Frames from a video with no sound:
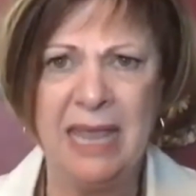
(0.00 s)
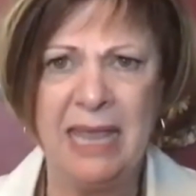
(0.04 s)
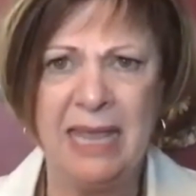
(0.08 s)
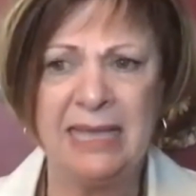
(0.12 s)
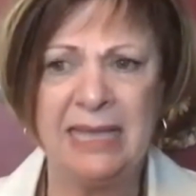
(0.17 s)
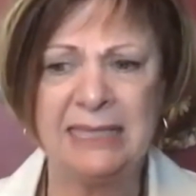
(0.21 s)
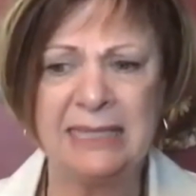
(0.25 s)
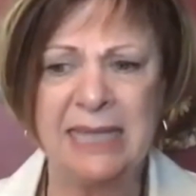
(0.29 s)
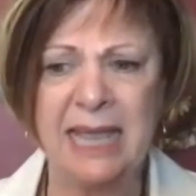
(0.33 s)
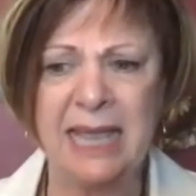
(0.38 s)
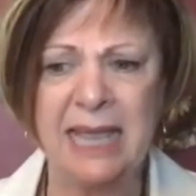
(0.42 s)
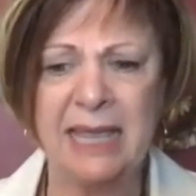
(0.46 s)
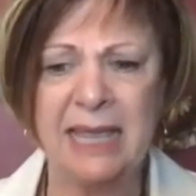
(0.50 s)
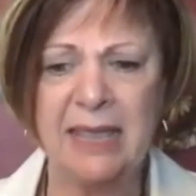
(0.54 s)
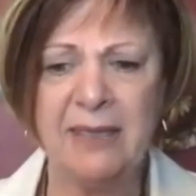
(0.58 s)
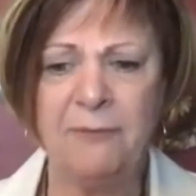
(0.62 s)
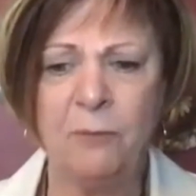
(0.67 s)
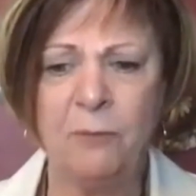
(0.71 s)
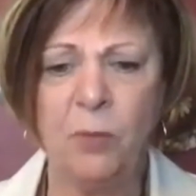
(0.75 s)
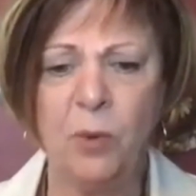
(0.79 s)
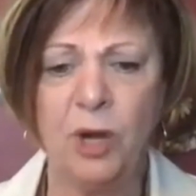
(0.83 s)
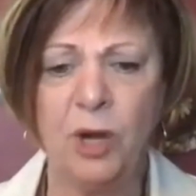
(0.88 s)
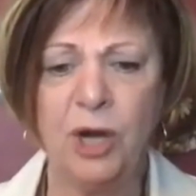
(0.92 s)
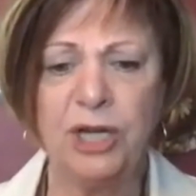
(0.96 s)
it's like if
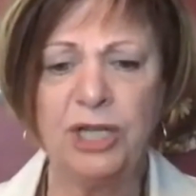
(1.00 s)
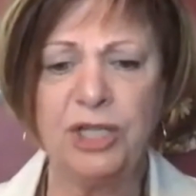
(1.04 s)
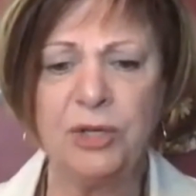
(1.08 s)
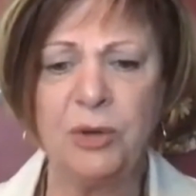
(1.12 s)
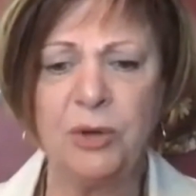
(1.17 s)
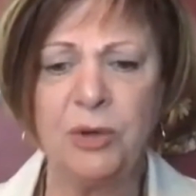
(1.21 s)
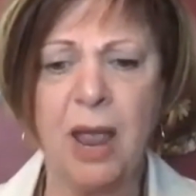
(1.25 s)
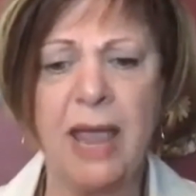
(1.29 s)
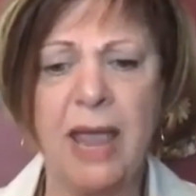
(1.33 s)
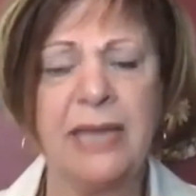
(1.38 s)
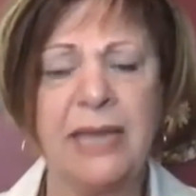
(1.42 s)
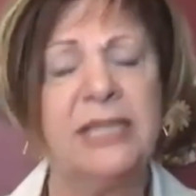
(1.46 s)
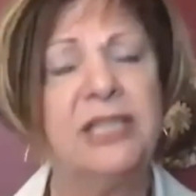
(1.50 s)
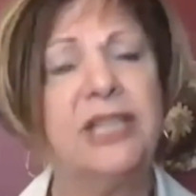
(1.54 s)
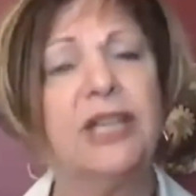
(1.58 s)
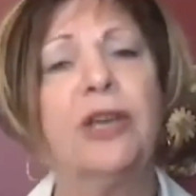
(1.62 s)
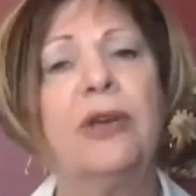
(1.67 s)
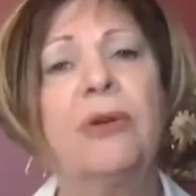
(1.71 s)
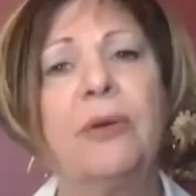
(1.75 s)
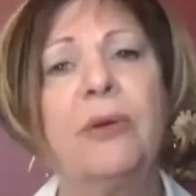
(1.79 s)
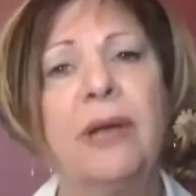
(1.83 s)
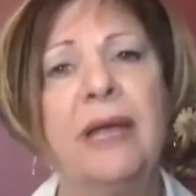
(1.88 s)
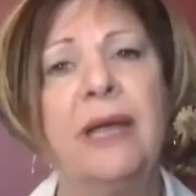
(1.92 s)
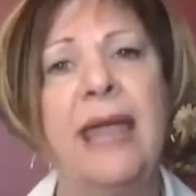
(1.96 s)
we're trying to
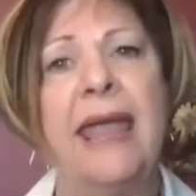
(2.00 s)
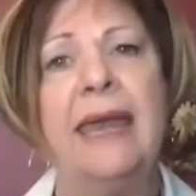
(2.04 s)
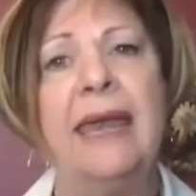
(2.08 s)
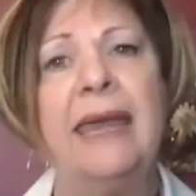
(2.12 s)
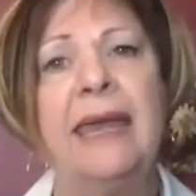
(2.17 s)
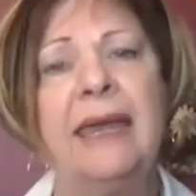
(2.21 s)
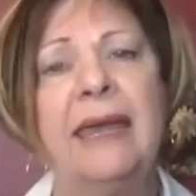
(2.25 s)
create